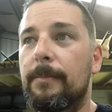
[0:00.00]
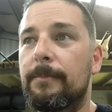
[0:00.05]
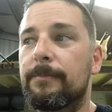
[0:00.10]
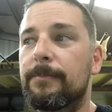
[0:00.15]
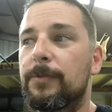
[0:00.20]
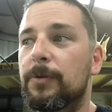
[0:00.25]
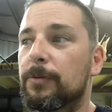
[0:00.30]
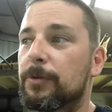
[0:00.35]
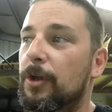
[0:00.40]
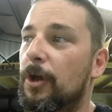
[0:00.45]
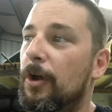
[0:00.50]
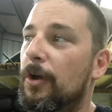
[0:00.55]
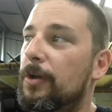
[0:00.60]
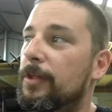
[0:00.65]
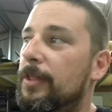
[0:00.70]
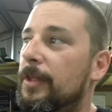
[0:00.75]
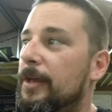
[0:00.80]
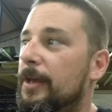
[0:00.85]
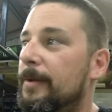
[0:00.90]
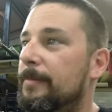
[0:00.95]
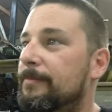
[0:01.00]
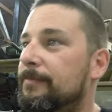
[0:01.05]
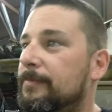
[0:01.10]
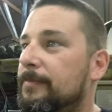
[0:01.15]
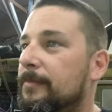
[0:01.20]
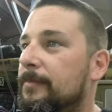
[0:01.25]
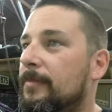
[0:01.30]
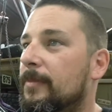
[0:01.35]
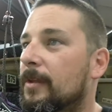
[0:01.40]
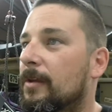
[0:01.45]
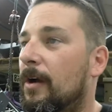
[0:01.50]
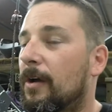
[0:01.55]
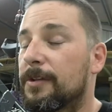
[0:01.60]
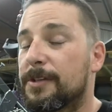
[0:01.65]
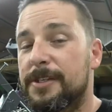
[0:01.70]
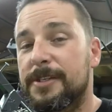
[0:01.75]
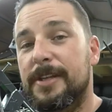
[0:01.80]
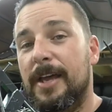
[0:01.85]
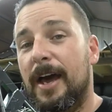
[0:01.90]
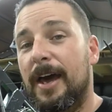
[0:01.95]
you'll know that on
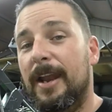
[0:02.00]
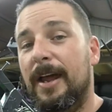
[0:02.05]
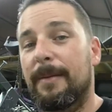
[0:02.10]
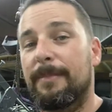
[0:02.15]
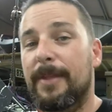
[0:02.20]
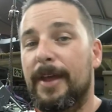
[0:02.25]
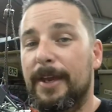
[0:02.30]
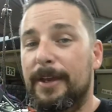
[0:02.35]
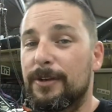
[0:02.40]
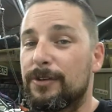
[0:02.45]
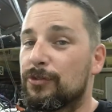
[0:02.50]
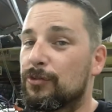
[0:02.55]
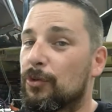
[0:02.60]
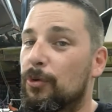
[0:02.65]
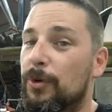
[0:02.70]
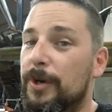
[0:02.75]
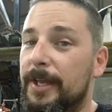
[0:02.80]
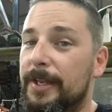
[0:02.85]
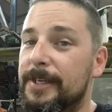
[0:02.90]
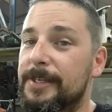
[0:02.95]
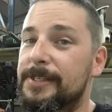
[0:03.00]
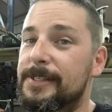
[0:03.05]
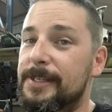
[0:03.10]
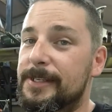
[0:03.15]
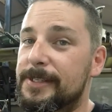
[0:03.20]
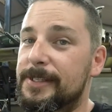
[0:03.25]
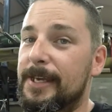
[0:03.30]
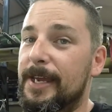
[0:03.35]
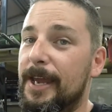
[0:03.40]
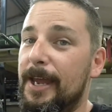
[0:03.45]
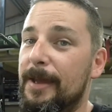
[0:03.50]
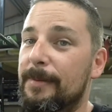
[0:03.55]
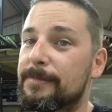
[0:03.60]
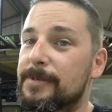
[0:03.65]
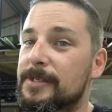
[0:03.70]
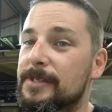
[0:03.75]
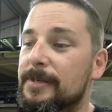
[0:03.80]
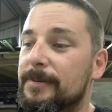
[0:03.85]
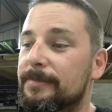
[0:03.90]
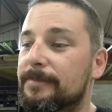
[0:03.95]
startup they can draw nearly 60
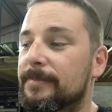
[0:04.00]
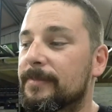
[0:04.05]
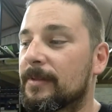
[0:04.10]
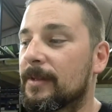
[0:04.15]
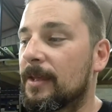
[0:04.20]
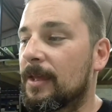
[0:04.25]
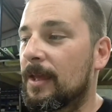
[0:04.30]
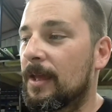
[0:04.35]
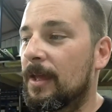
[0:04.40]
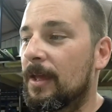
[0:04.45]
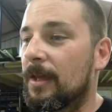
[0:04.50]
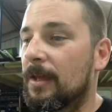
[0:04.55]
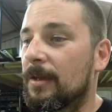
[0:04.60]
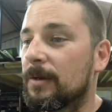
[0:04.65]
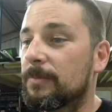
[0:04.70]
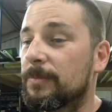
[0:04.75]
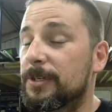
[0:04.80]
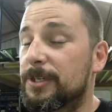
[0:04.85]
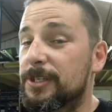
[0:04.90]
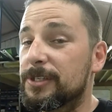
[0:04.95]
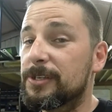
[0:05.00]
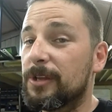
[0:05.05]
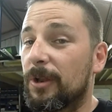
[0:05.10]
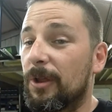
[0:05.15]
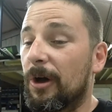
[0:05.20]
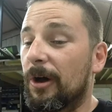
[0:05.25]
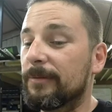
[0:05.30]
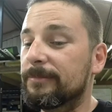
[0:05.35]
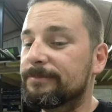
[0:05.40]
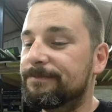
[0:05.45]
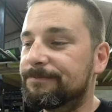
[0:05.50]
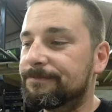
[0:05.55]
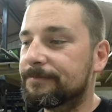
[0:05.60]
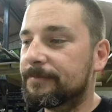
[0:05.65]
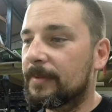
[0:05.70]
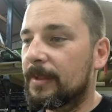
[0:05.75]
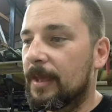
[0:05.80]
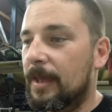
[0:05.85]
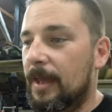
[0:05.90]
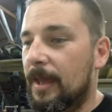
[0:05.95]
amps, which is a lot.
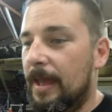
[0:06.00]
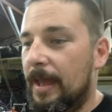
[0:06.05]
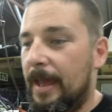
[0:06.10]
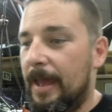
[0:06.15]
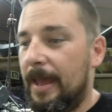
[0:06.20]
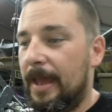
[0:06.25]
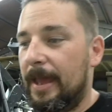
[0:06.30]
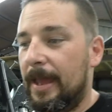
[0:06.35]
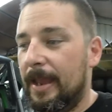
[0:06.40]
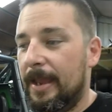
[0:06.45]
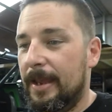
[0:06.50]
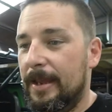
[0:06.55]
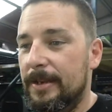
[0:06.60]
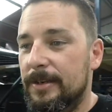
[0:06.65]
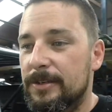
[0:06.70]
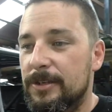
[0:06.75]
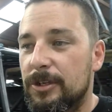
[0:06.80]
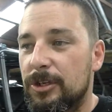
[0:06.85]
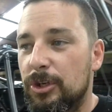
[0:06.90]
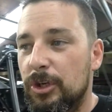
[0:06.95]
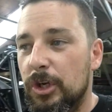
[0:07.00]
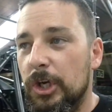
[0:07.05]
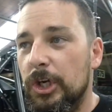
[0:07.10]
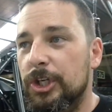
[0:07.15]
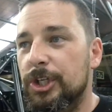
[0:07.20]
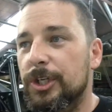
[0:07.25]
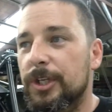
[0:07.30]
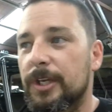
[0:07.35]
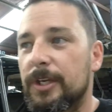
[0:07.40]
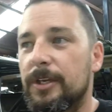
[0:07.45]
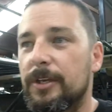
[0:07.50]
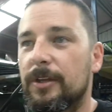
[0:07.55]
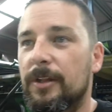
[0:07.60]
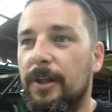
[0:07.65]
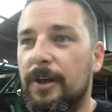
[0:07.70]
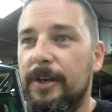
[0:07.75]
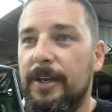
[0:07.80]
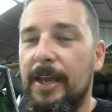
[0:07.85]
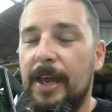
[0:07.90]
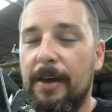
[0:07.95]
And usually you'll
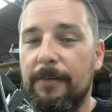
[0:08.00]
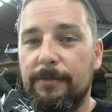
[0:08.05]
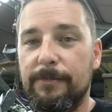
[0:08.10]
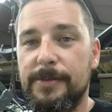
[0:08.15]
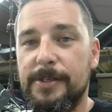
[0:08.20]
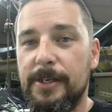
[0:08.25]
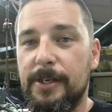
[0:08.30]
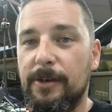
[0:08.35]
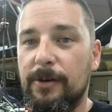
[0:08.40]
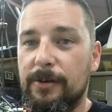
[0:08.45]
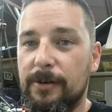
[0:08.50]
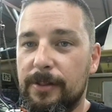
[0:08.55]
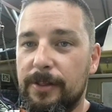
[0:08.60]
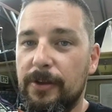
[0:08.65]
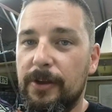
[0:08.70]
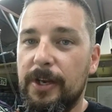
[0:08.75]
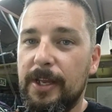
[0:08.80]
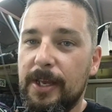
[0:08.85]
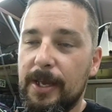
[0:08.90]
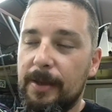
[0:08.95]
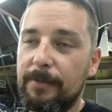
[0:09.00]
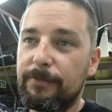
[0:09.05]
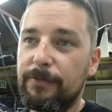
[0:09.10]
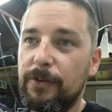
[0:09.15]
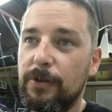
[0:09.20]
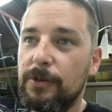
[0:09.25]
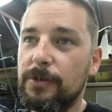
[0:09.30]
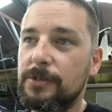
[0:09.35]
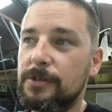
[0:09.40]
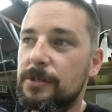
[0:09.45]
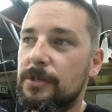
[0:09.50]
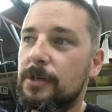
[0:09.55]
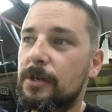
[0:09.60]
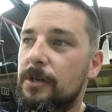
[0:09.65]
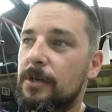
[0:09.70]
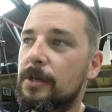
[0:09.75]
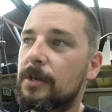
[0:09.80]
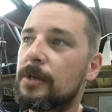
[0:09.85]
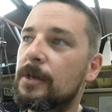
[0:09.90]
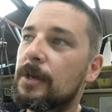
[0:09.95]
only have them sitting on a 30 amp fuse.
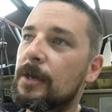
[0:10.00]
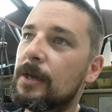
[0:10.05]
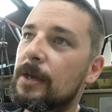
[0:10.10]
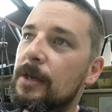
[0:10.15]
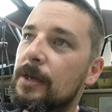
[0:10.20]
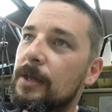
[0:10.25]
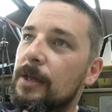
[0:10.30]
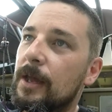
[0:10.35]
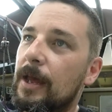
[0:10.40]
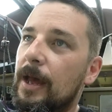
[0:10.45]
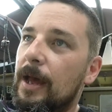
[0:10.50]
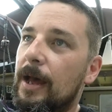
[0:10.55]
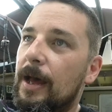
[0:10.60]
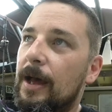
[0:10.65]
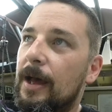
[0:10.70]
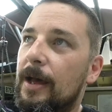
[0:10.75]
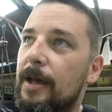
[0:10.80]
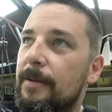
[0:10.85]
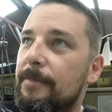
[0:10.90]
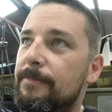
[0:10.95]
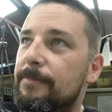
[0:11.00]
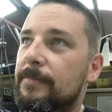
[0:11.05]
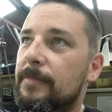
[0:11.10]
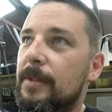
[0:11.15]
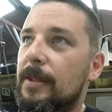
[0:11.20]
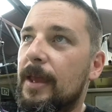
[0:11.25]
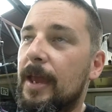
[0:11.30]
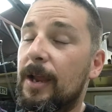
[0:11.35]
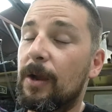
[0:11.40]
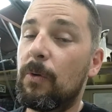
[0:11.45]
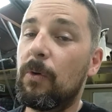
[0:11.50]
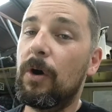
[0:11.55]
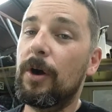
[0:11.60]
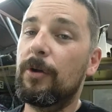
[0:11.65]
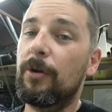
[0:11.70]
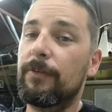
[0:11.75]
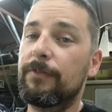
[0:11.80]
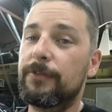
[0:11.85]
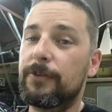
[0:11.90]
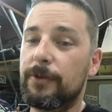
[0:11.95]
And quite
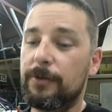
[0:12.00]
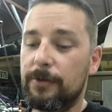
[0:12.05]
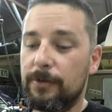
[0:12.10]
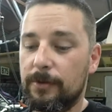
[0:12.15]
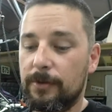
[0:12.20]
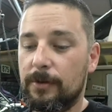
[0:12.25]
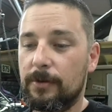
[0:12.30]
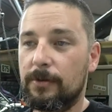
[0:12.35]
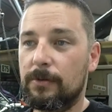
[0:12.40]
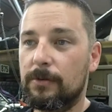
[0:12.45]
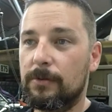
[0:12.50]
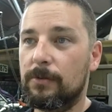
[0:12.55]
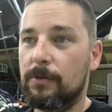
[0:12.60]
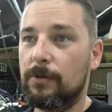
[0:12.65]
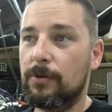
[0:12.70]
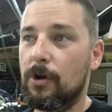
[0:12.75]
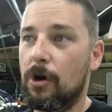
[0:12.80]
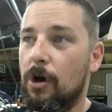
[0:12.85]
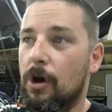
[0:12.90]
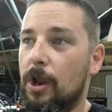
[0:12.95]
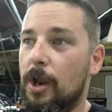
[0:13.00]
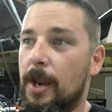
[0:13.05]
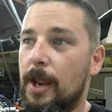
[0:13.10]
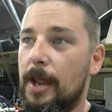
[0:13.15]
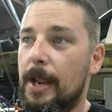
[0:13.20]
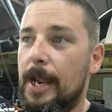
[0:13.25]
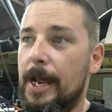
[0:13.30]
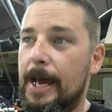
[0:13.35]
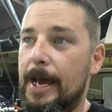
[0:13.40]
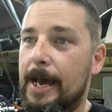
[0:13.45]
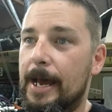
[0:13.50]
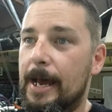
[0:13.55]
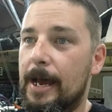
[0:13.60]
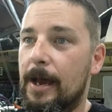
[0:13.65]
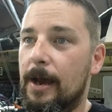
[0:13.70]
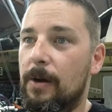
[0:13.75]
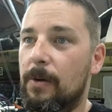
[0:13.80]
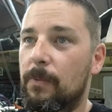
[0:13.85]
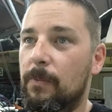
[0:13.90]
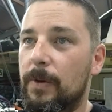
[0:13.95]
often, or not,
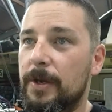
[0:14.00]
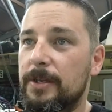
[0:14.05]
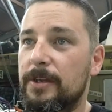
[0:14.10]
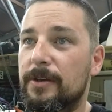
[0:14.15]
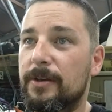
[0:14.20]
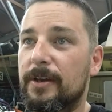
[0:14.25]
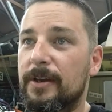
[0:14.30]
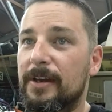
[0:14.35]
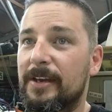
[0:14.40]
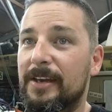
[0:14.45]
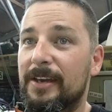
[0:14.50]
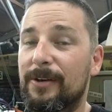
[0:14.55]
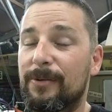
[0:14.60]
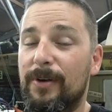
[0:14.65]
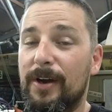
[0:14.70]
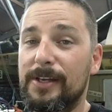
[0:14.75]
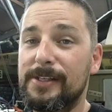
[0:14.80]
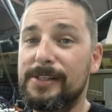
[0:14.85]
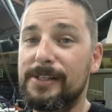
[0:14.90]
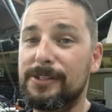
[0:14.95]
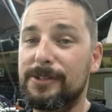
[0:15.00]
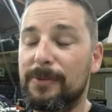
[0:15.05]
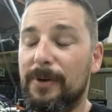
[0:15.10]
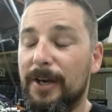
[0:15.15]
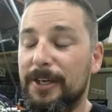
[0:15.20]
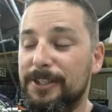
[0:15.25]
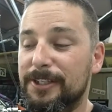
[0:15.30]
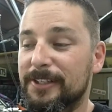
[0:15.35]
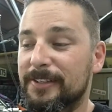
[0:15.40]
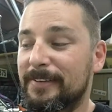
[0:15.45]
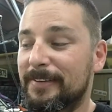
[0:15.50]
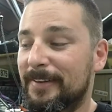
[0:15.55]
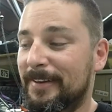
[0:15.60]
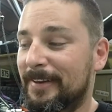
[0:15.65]
when you're in a race situation,